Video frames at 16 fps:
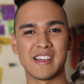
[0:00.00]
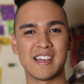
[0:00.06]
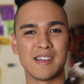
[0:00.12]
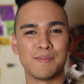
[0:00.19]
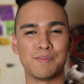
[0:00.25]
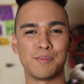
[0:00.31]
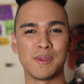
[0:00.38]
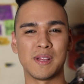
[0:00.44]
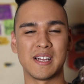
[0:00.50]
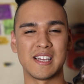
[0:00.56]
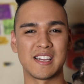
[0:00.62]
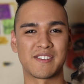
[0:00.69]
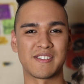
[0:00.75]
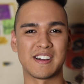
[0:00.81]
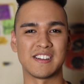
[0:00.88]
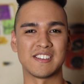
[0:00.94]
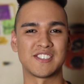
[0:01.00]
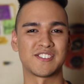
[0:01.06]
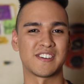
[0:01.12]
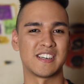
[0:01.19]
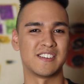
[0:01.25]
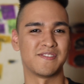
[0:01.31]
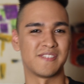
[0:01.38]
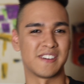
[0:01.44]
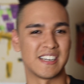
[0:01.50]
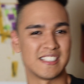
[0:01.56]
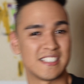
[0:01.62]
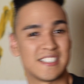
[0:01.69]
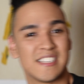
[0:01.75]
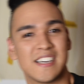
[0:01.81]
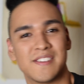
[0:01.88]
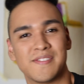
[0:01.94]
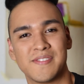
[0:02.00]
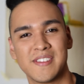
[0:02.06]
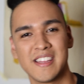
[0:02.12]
him playing around trying to find stuff.